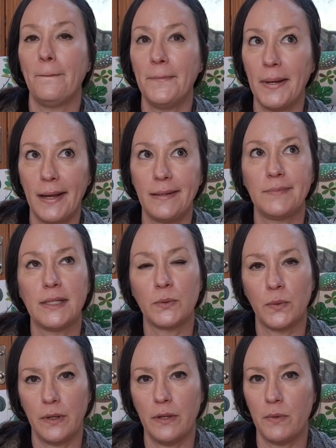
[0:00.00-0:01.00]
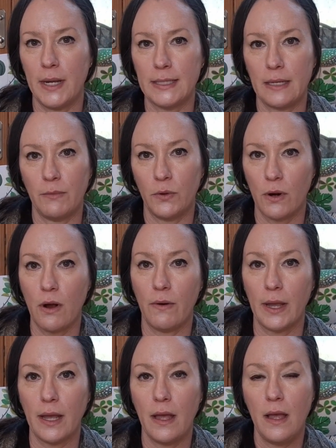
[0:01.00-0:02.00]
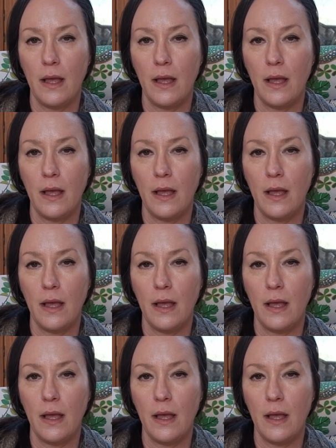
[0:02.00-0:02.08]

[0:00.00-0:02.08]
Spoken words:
but it's one of the ways I'm growing.